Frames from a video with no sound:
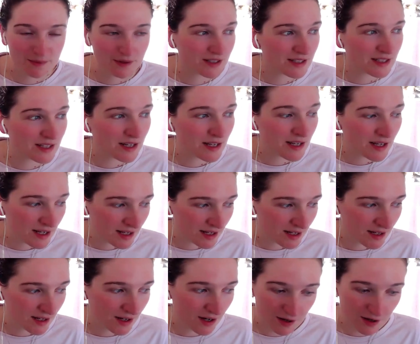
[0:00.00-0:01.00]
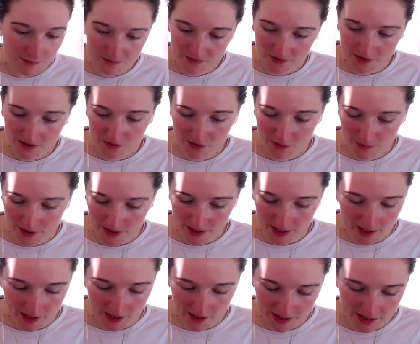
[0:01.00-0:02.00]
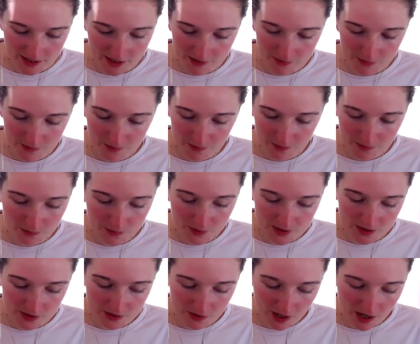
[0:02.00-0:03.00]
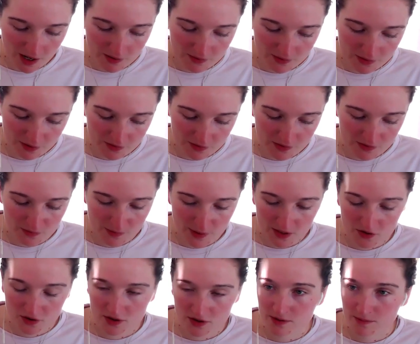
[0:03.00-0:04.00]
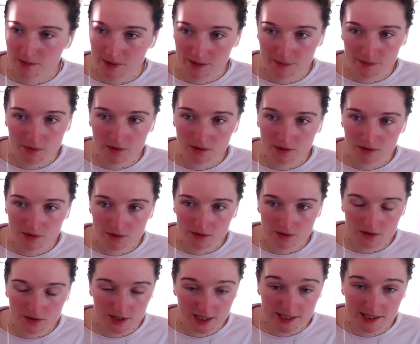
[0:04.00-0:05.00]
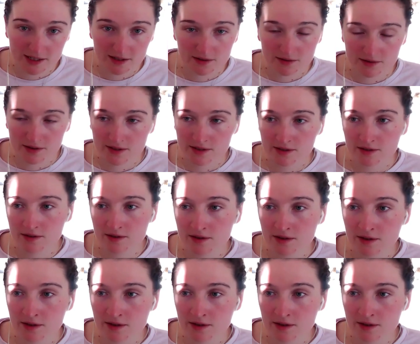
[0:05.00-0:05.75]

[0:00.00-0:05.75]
But for me, I think we do not have enough information to be more detailed.